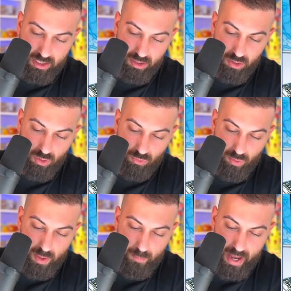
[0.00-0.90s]
2
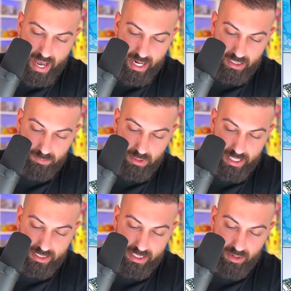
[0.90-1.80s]
from the back.
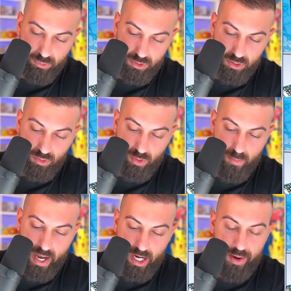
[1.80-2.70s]
Play it safe. We'll do 2 from the
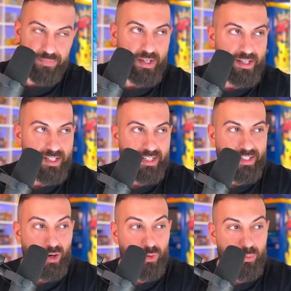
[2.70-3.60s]
back. All right.
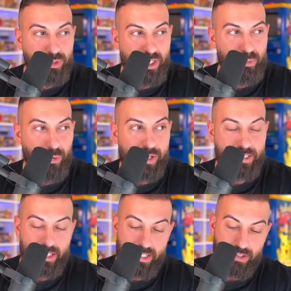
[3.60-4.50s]
Yo, we pull something
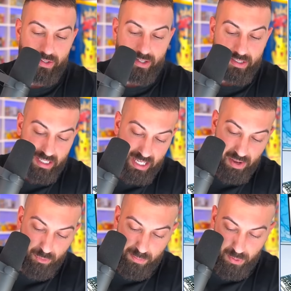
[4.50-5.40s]
crazy out of here, though.
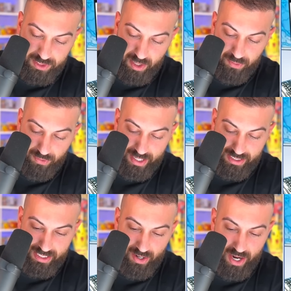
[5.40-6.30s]
If we pull something
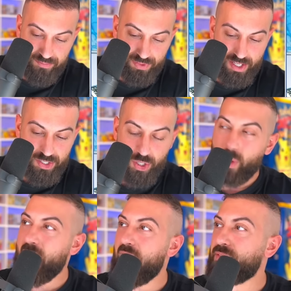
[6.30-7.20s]
crazy. Okay. So
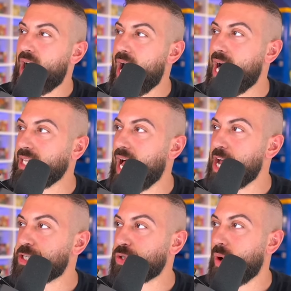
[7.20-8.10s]
we have
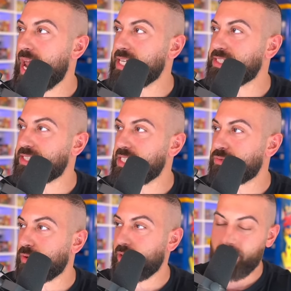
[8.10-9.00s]
Holon
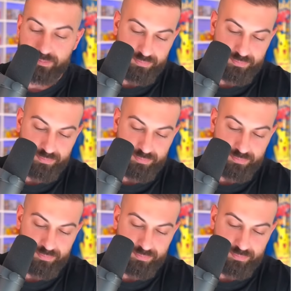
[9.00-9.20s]
Transceiver.